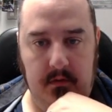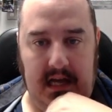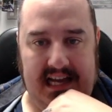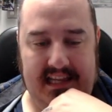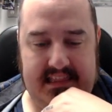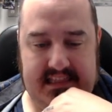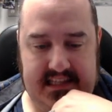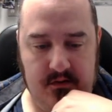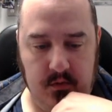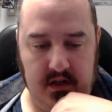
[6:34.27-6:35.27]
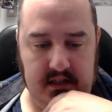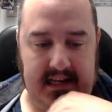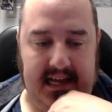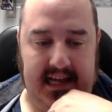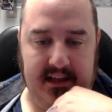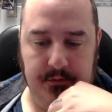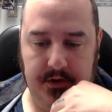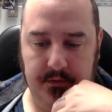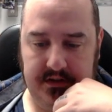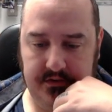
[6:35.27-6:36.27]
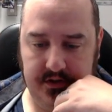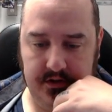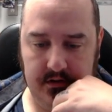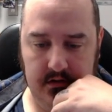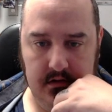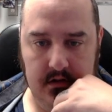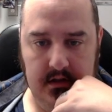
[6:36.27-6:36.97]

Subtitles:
I think we're going to Iono this turn.